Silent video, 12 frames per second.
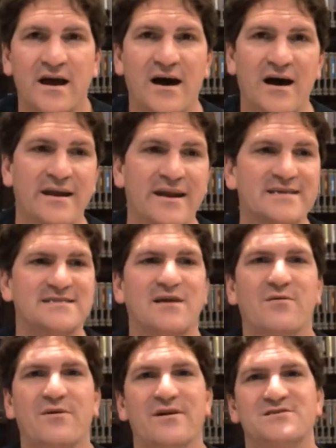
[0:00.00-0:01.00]
Next thing
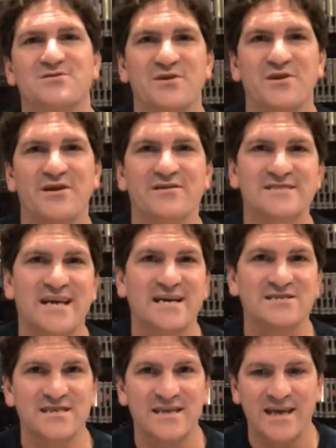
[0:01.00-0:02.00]
I wanted to show you here is
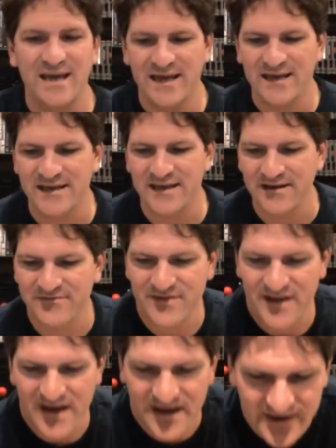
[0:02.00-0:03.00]
actually a gift
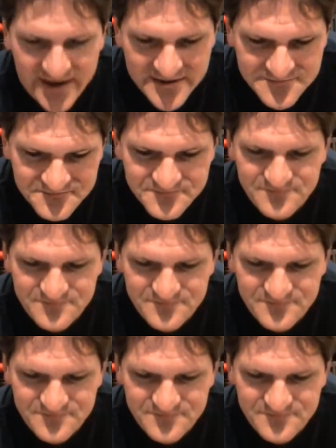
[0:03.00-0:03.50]
that I got,